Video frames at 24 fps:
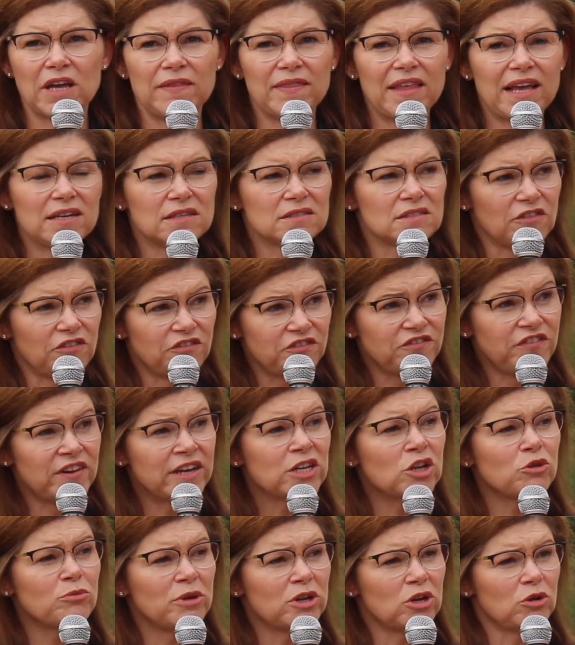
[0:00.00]
And that is a
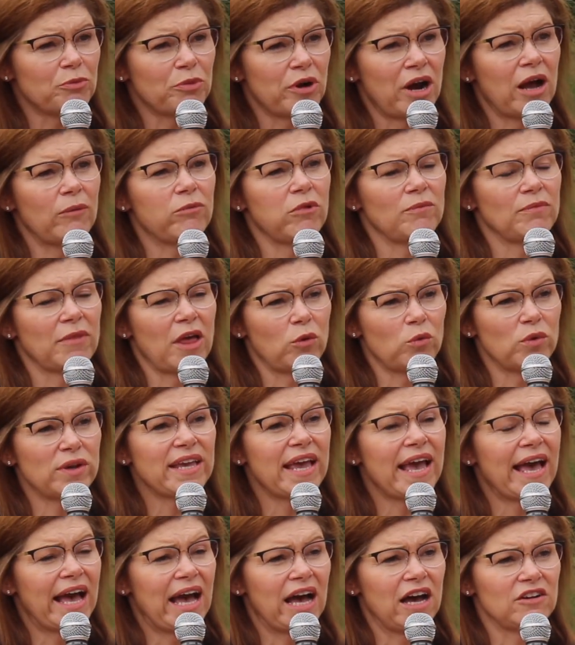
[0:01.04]
fundamental problem that
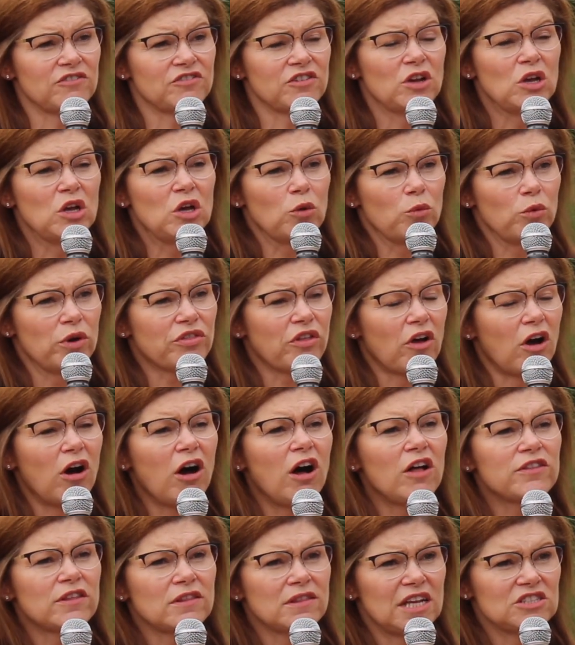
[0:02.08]
we have with
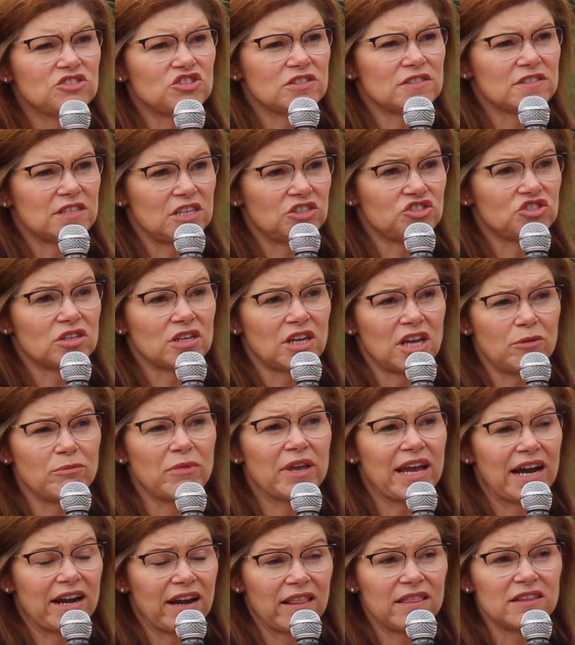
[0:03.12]
all the legislation
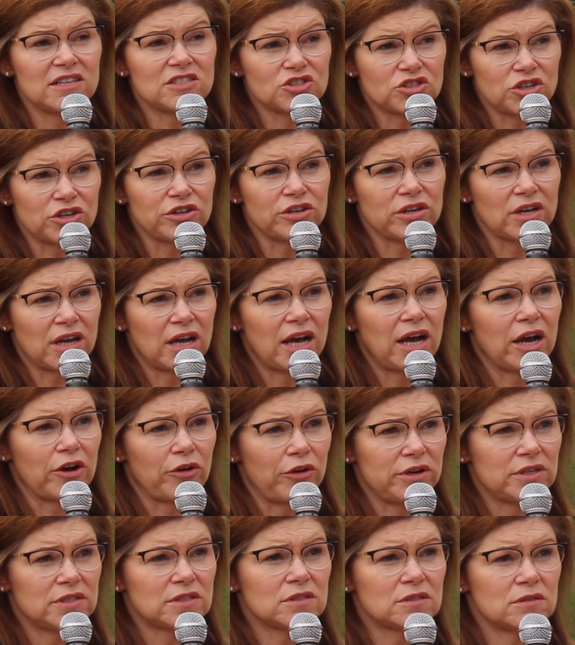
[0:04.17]
coming out of this current
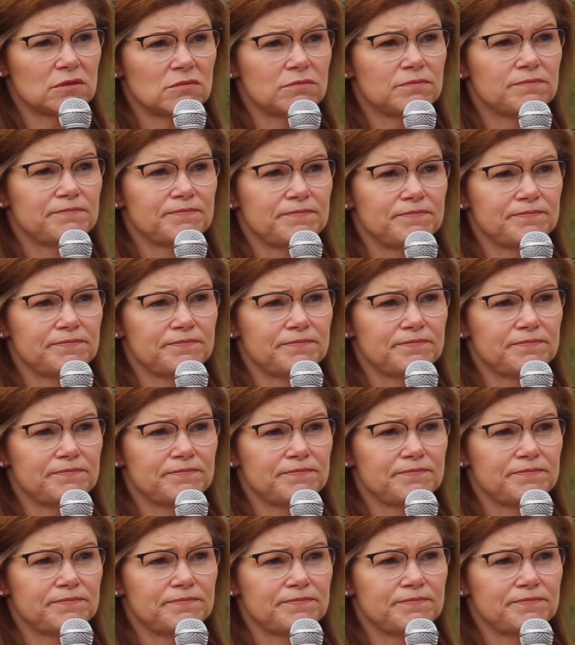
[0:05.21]
Congress.